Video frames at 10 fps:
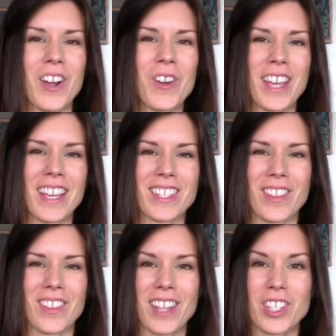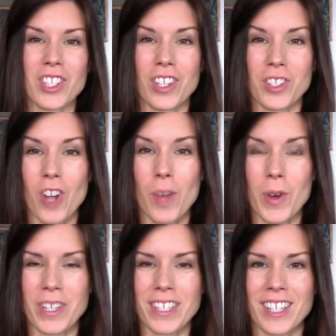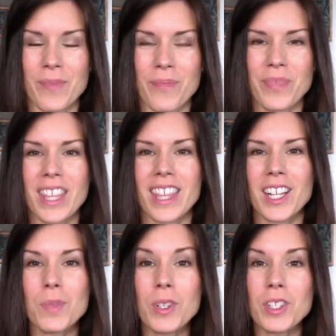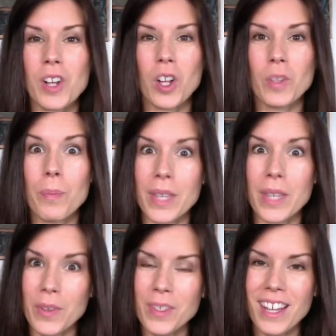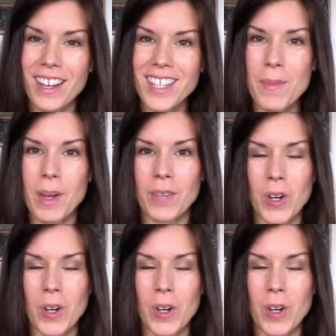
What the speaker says: Okay, so that's strawberry tongue. The next one's called beef tongue. You might have